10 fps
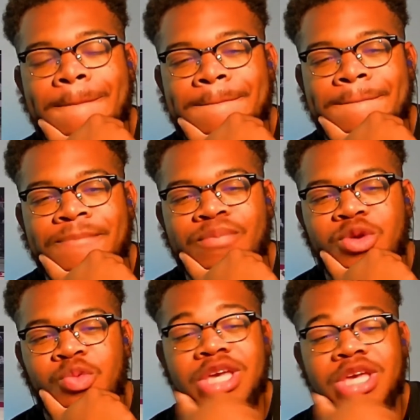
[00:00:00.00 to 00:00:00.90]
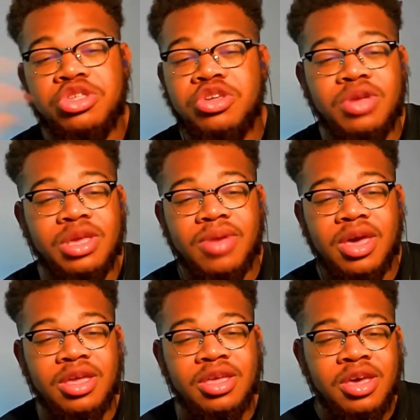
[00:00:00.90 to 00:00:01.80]
Oh, we need shooting,
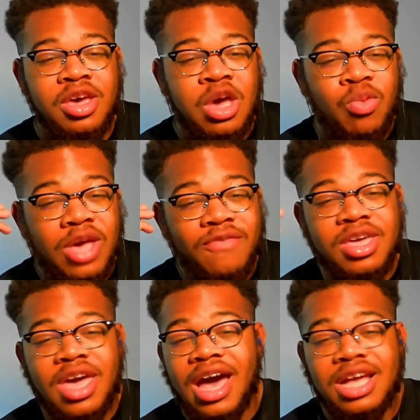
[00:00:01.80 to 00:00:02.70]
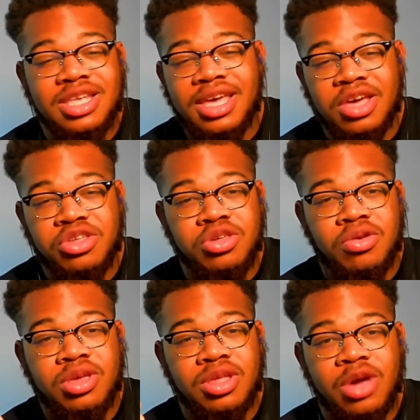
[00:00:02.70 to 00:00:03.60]
man. We have got to get
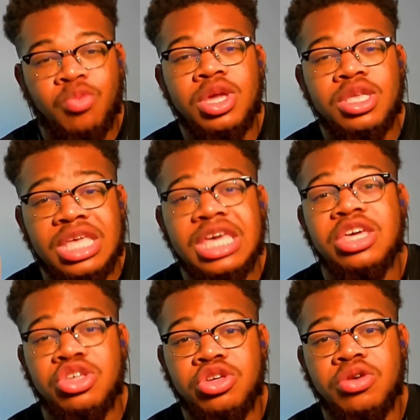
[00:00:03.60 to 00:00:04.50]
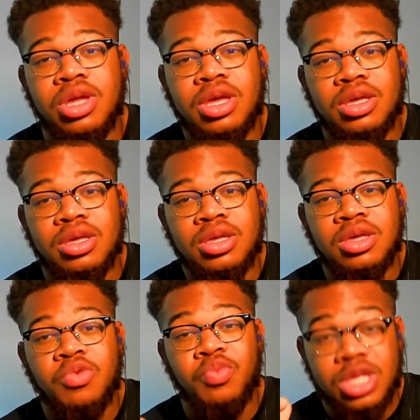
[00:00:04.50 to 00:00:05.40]
shooting. Like, we need shooting.
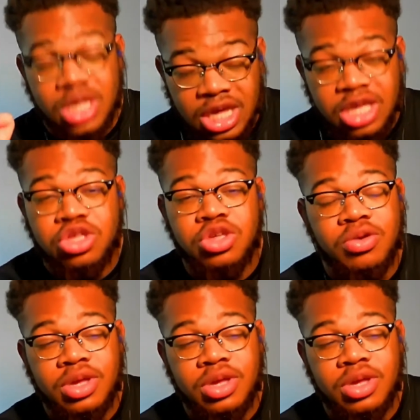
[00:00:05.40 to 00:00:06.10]
We need shooting.